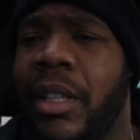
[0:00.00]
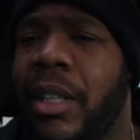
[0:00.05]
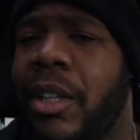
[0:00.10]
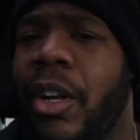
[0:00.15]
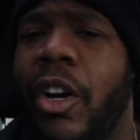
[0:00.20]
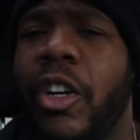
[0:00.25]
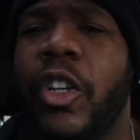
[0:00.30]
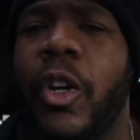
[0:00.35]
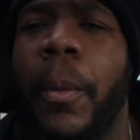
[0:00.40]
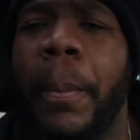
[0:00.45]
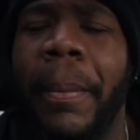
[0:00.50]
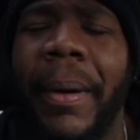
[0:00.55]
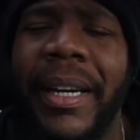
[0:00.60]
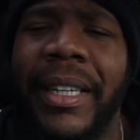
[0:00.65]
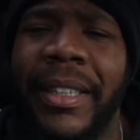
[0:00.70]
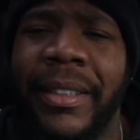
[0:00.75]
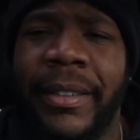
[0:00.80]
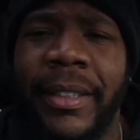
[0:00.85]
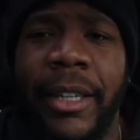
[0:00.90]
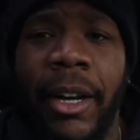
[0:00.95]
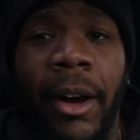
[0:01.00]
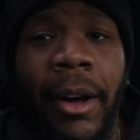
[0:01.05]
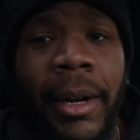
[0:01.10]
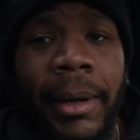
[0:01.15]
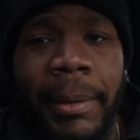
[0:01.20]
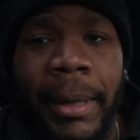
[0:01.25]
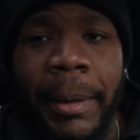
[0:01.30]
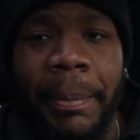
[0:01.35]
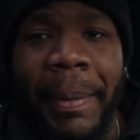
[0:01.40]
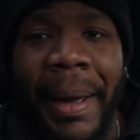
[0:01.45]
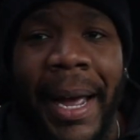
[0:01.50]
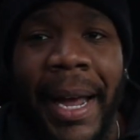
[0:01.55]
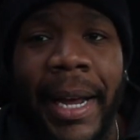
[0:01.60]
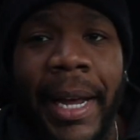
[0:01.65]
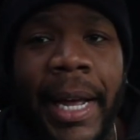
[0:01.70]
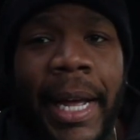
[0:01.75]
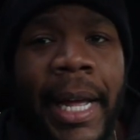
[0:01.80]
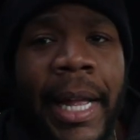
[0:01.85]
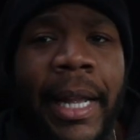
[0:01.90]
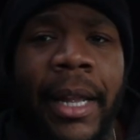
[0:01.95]
Long you don't bring the seat all the way
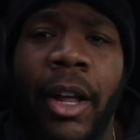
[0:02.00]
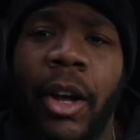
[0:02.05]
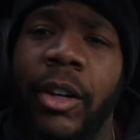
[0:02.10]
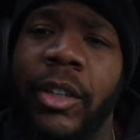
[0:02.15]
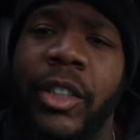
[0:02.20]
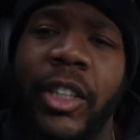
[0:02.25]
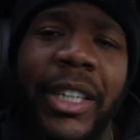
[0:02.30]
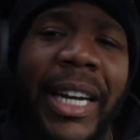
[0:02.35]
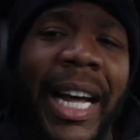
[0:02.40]
back, long you're